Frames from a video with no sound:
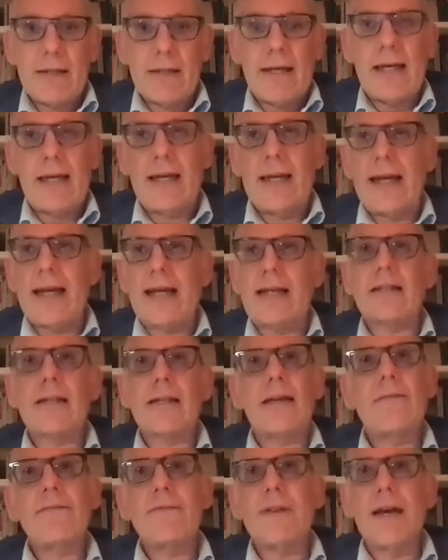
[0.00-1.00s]
And I guess
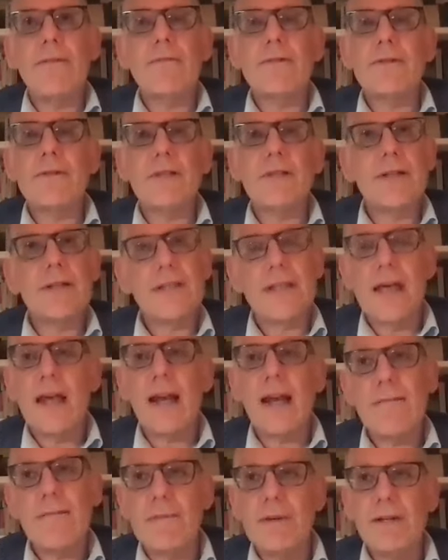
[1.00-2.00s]
ever since
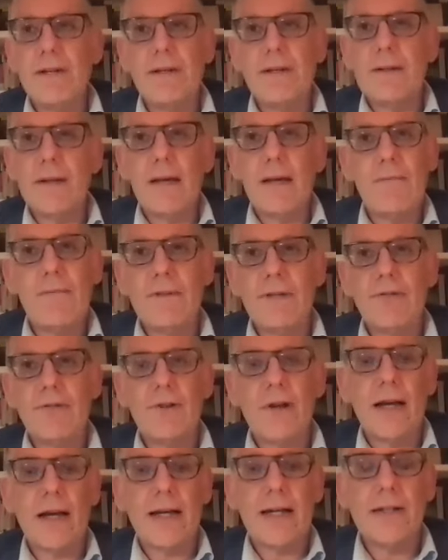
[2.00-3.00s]
then, I've been
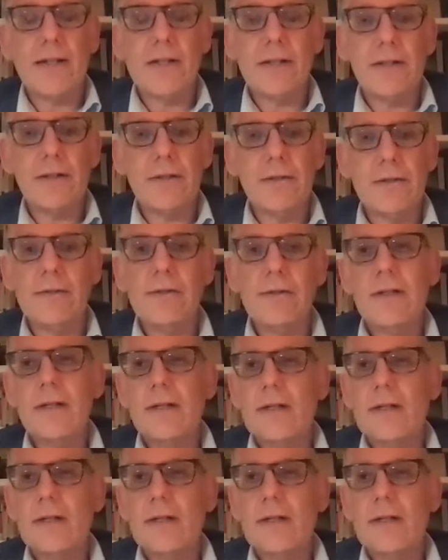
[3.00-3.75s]
trying to